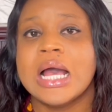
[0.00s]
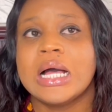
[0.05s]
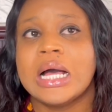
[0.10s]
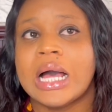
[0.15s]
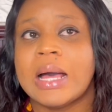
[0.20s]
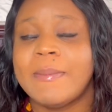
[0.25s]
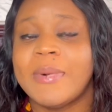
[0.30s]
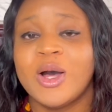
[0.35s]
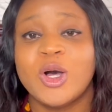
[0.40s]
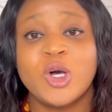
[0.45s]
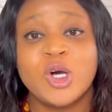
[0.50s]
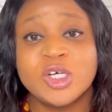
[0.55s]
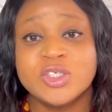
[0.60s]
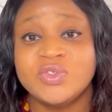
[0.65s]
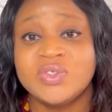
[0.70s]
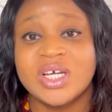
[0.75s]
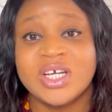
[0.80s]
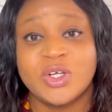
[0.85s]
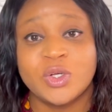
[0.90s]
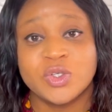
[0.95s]
about
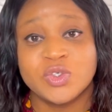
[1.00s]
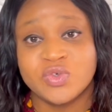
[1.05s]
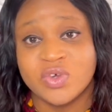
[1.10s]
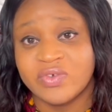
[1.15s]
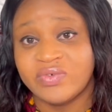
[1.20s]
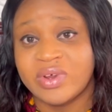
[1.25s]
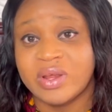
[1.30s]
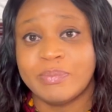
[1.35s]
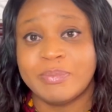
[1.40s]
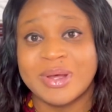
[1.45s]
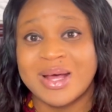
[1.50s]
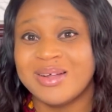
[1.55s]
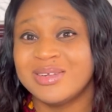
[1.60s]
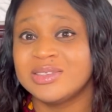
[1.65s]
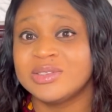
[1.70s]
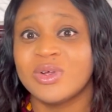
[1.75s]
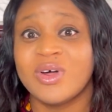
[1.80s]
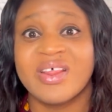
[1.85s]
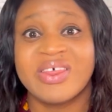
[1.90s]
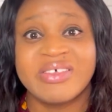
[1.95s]
100 or 200 pounds
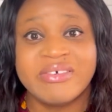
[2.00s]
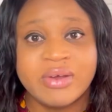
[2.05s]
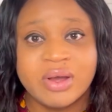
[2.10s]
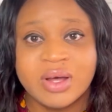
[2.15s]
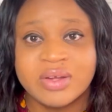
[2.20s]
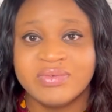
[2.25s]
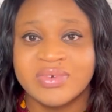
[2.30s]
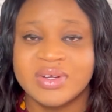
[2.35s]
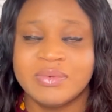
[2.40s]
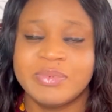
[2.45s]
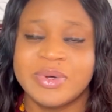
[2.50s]
or 300